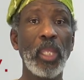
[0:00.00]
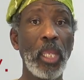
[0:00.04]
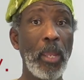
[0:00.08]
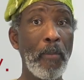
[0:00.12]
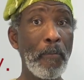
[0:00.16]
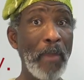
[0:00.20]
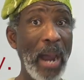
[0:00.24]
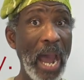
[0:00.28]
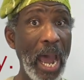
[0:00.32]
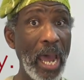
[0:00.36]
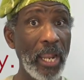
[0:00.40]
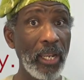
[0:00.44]

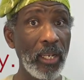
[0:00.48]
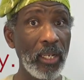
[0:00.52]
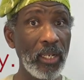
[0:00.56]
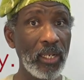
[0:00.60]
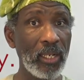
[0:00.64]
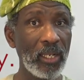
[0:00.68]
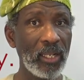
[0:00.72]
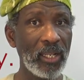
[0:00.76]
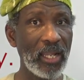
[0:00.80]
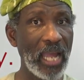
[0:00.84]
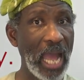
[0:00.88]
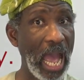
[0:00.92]
A
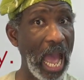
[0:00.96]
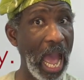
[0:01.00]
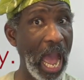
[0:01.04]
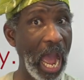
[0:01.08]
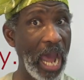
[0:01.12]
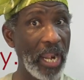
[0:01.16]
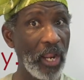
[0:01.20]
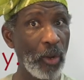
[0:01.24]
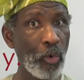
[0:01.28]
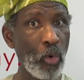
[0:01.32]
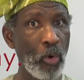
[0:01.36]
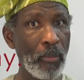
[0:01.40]
man
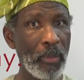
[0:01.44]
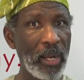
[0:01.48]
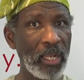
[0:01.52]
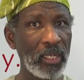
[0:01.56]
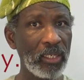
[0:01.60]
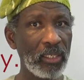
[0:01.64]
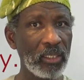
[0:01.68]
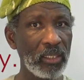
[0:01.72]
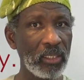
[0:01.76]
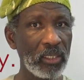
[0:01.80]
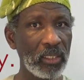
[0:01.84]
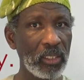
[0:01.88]
and a
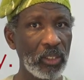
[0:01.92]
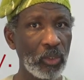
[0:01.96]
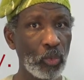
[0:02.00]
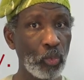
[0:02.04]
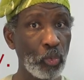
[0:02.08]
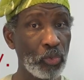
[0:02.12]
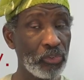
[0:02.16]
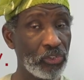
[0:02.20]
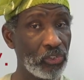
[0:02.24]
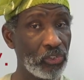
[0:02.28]
woman will